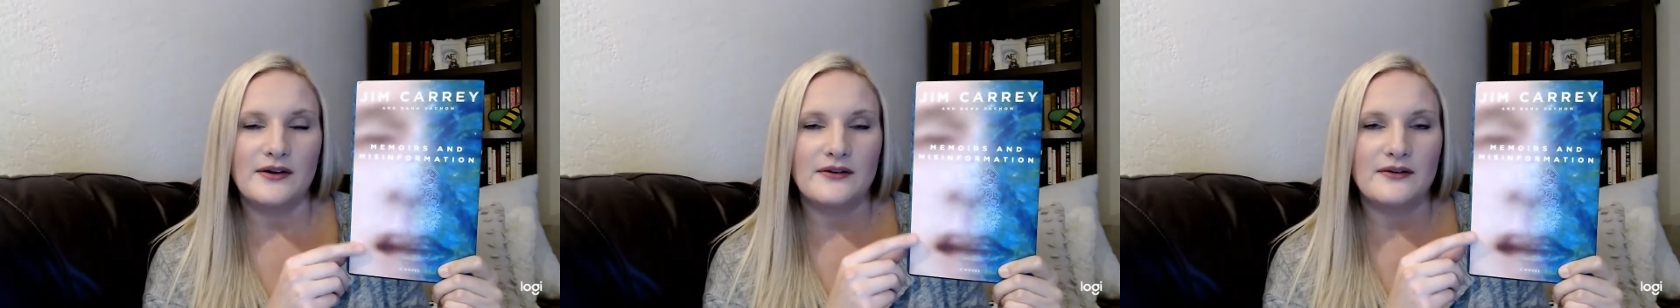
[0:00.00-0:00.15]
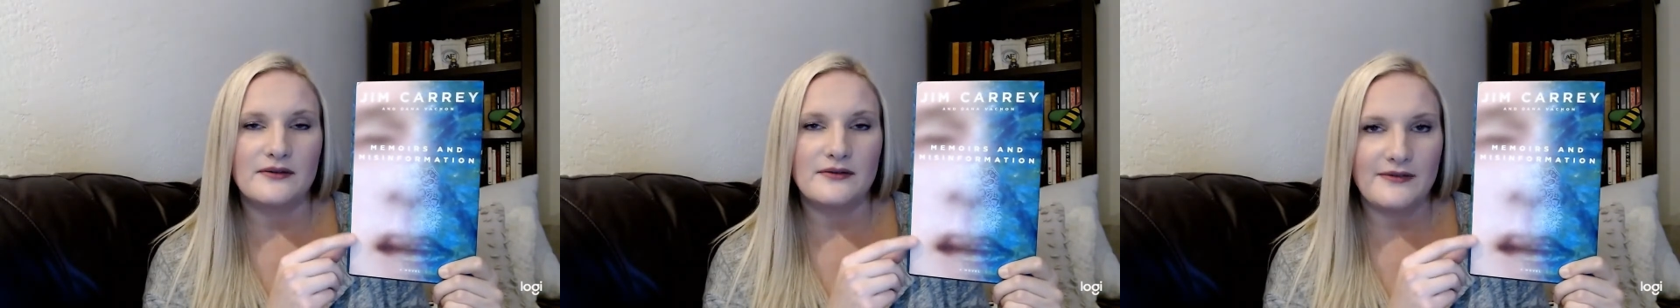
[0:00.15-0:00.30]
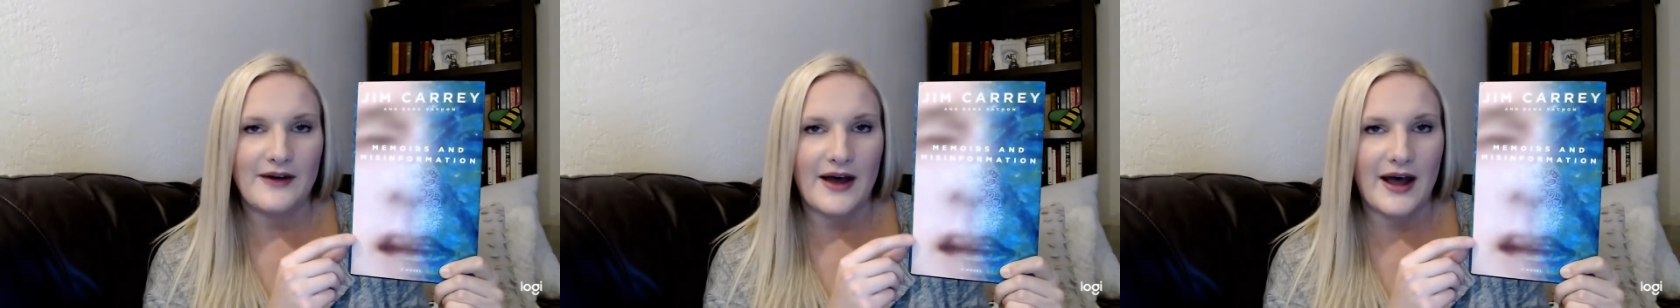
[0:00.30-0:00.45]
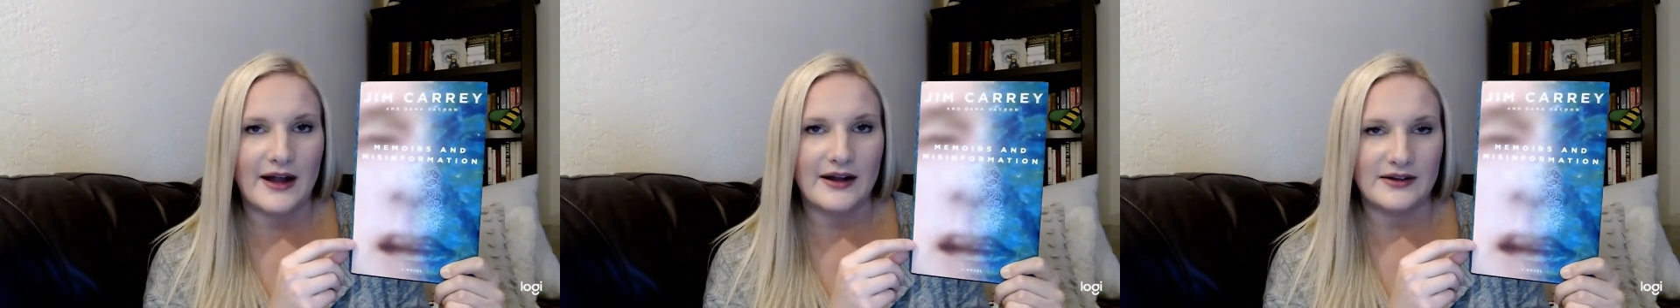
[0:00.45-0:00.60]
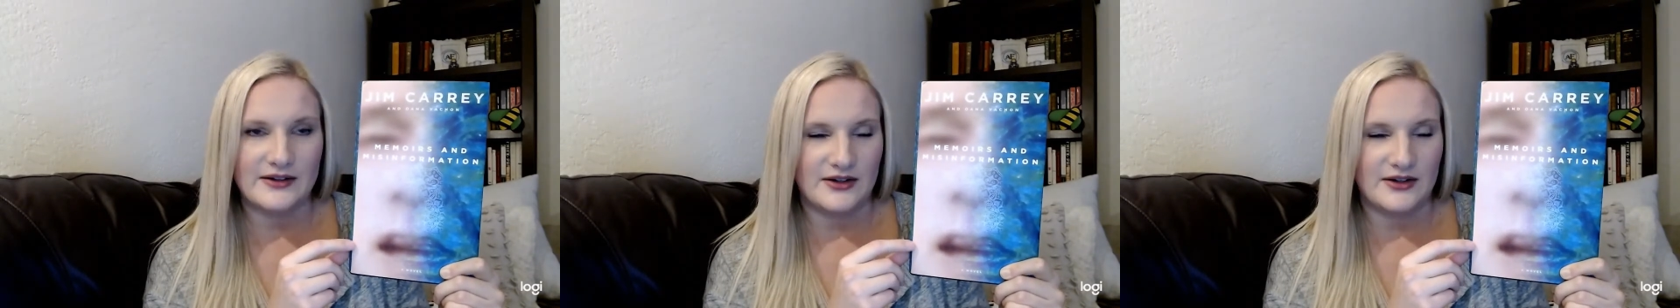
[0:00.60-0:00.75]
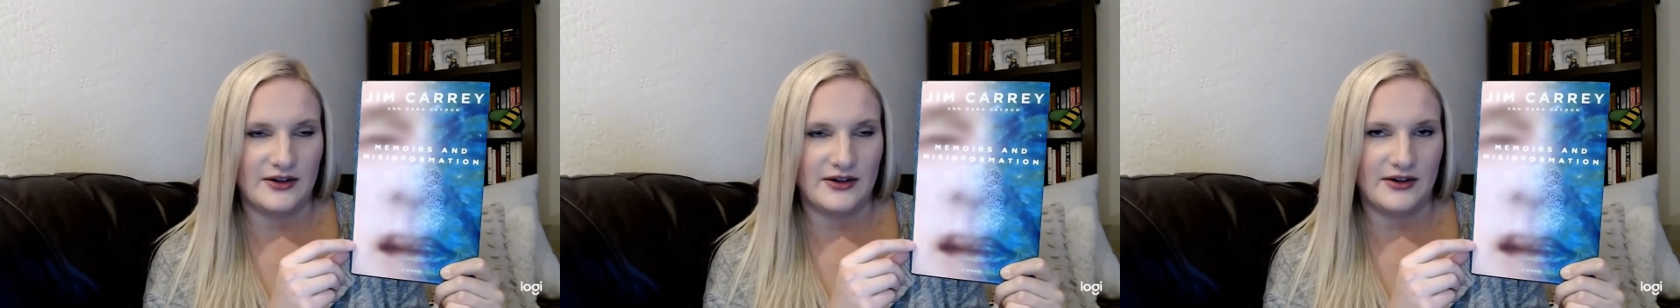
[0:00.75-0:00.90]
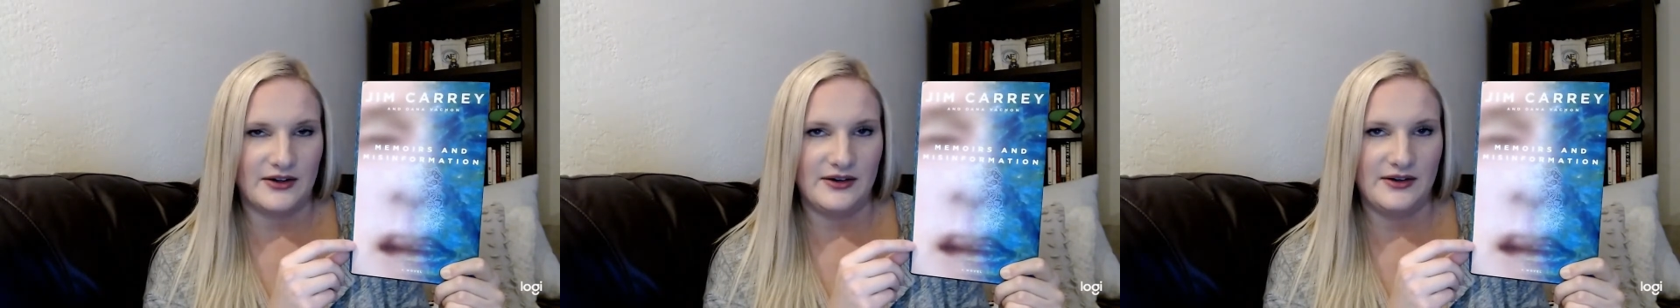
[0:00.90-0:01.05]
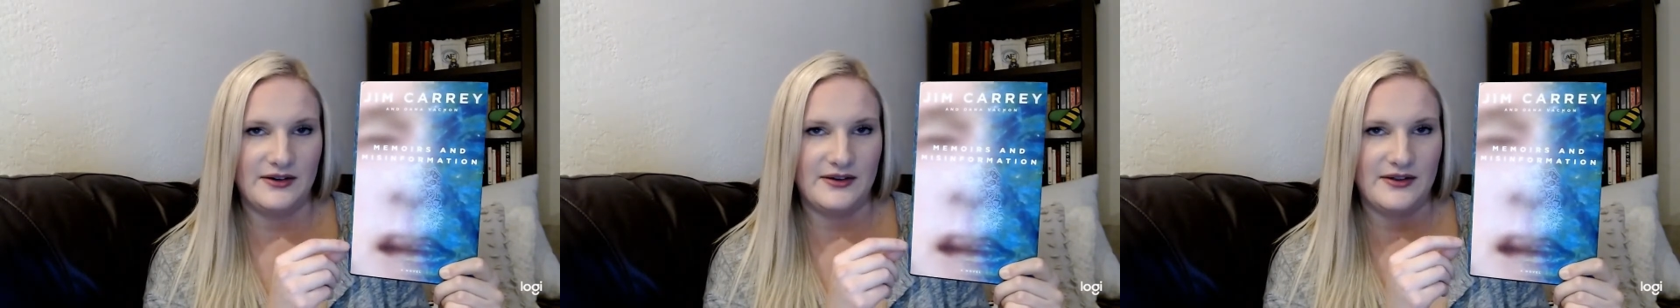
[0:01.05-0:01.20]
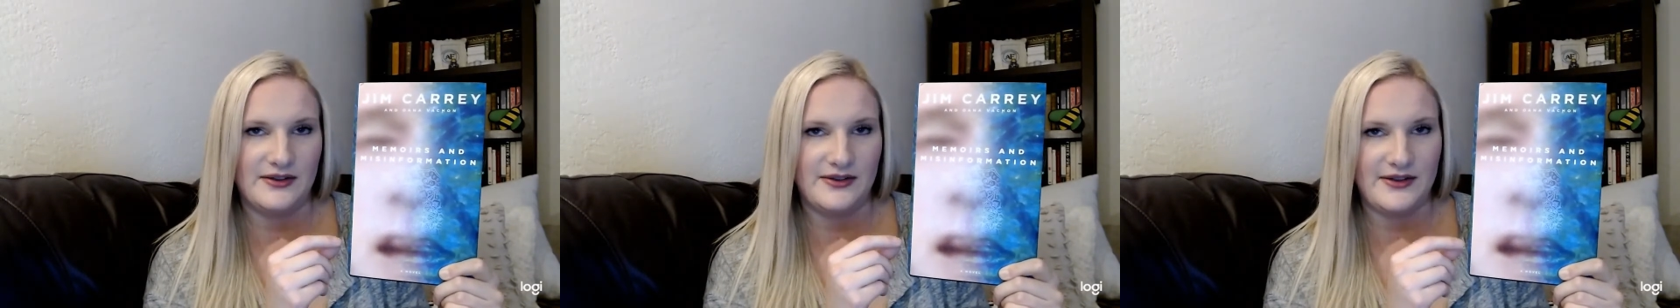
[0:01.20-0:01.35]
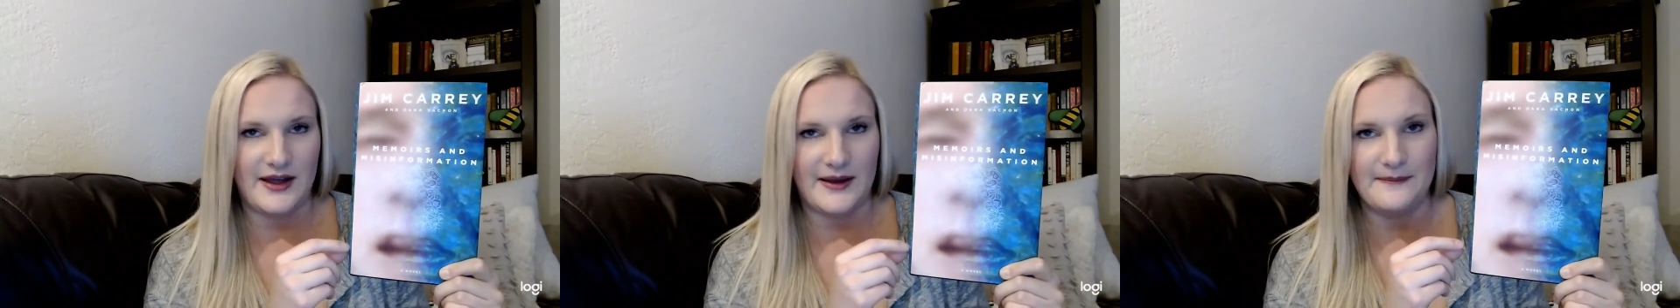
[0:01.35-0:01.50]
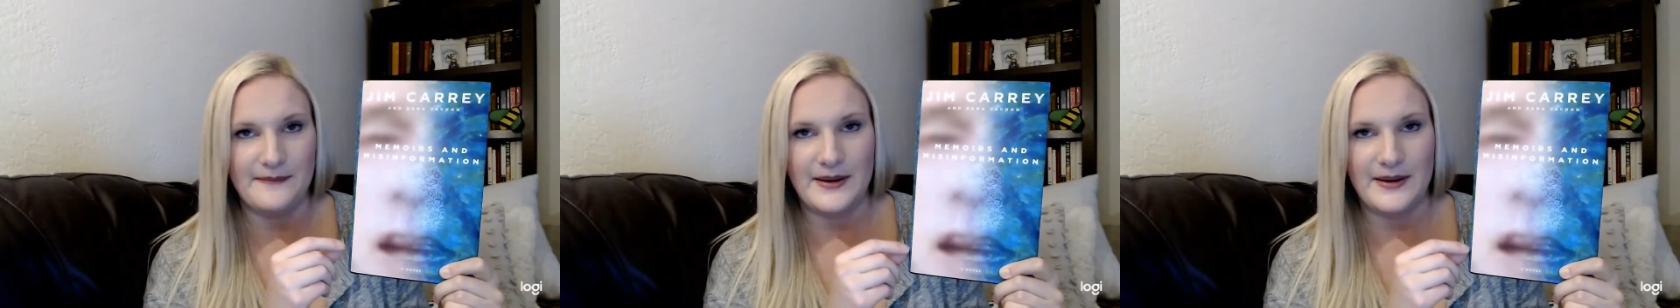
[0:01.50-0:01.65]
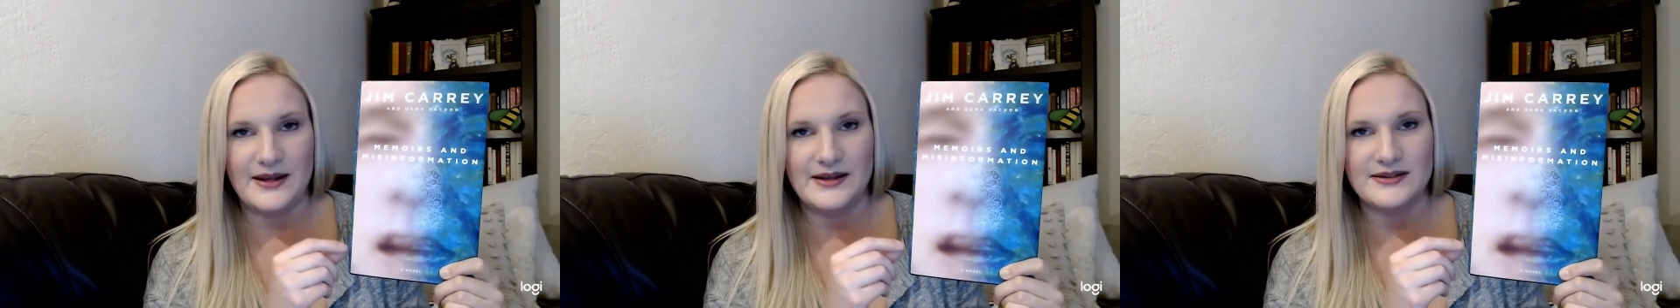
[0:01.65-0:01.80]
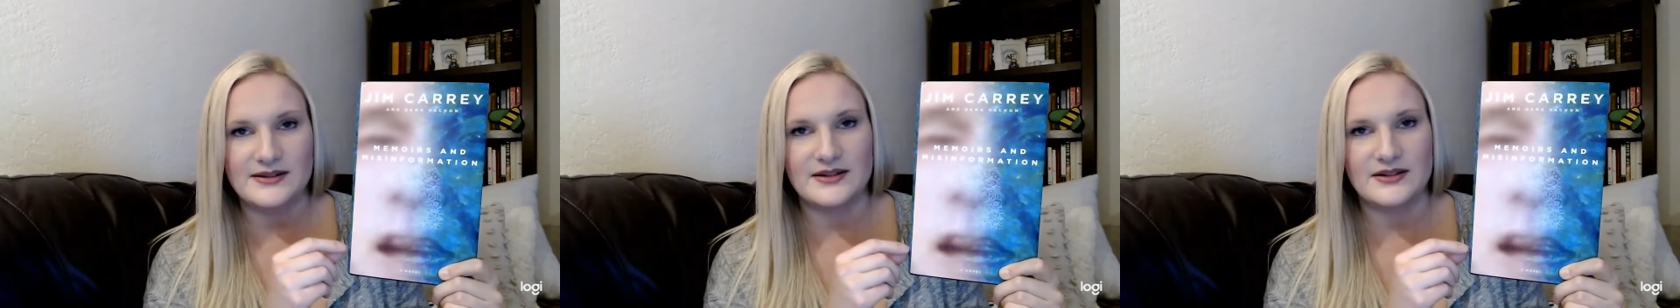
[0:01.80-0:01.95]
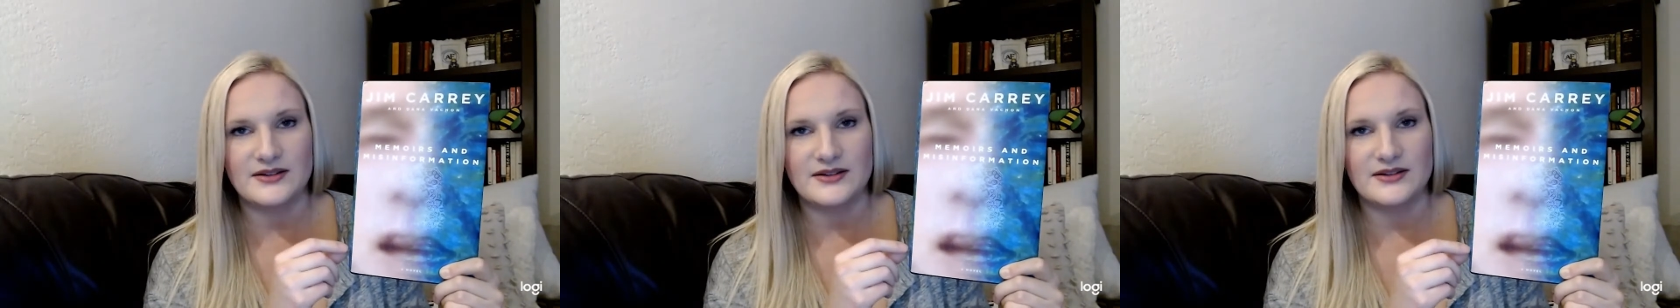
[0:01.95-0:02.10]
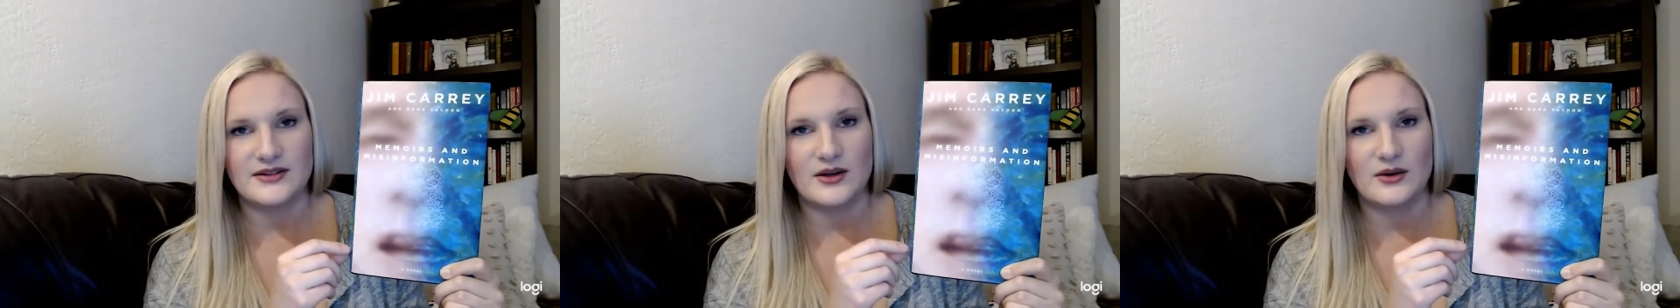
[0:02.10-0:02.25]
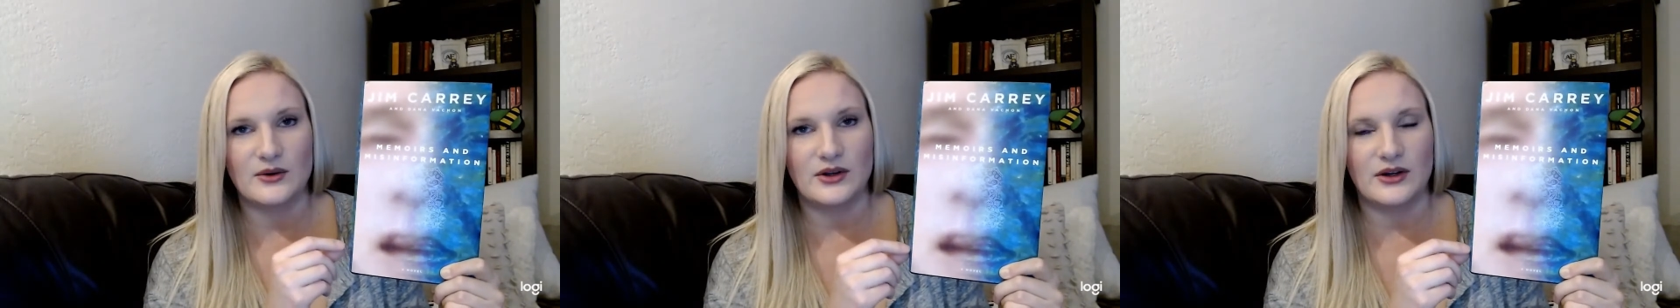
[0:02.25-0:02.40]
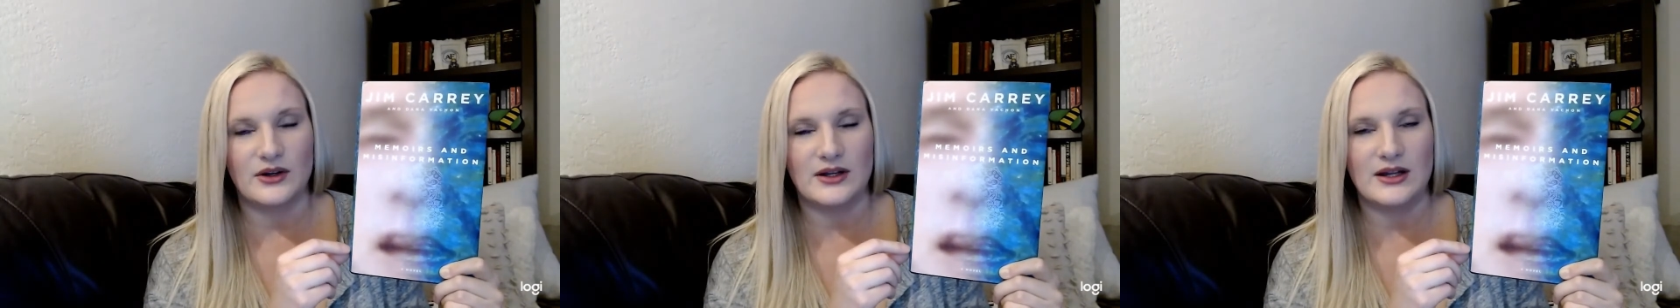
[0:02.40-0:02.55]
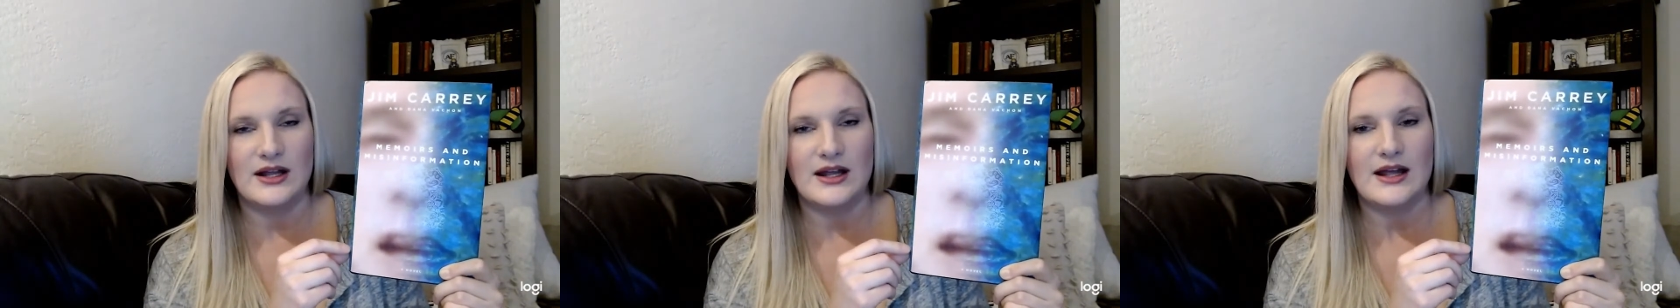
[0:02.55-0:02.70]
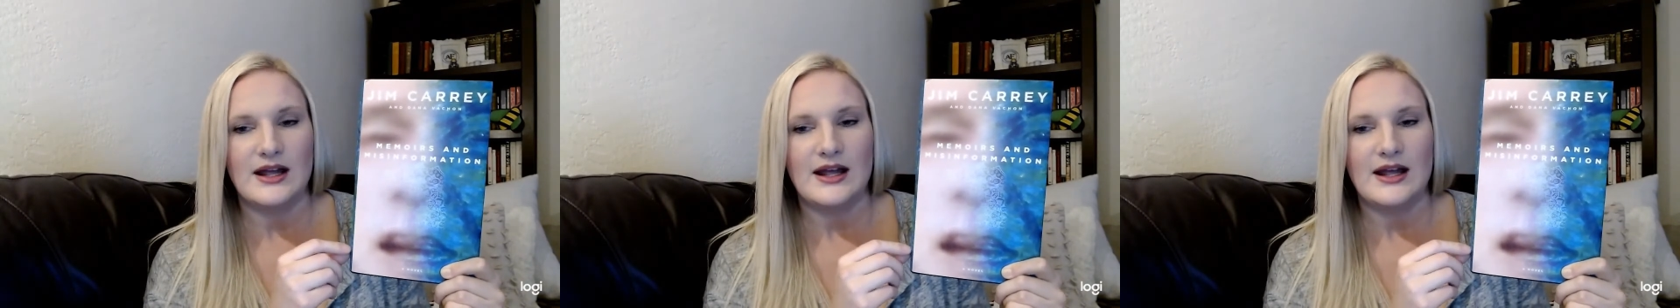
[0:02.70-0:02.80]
factor that makes this so good